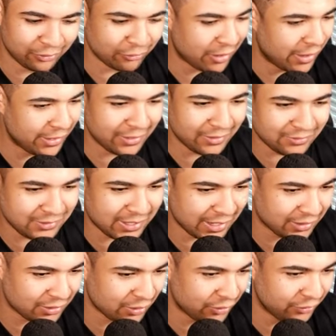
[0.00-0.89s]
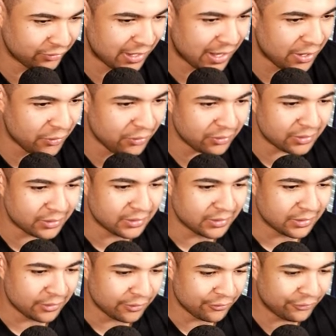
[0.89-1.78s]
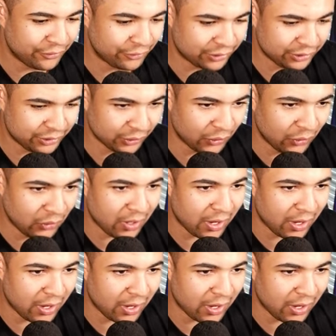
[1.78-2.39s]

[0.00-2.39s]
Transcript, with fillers: Right, let's check those out for sure.